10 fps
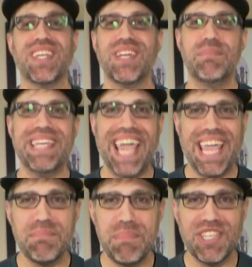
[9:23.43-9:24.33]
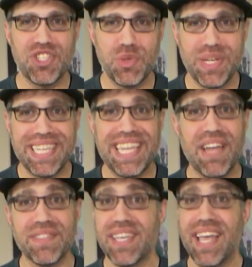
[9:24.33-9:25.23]
actually going to be a
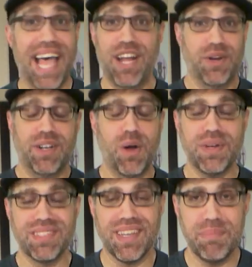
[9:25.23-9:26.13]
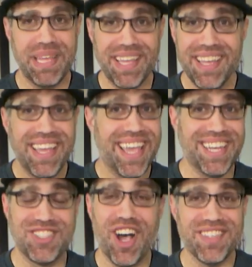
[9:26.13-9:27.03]
mystery gift. I already know what it's going to be,
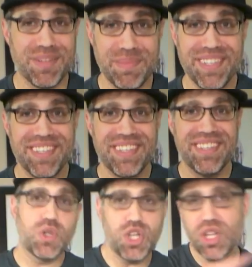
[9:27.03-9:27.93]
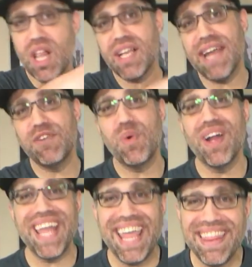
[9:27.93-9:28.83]
and it's awesome. So good luck
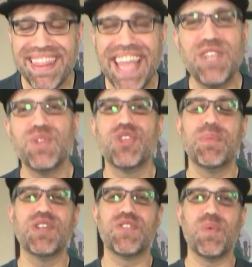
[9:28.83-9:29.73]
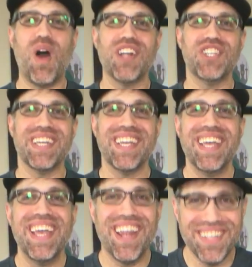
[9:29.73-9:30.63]
everyone, and thank you so much for
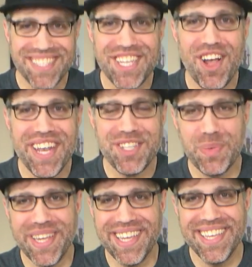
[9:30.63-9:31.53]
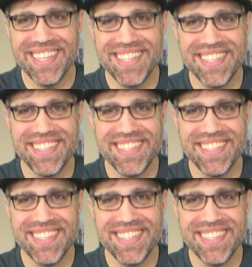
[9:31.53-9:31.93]
watching. I'll see y'all next week.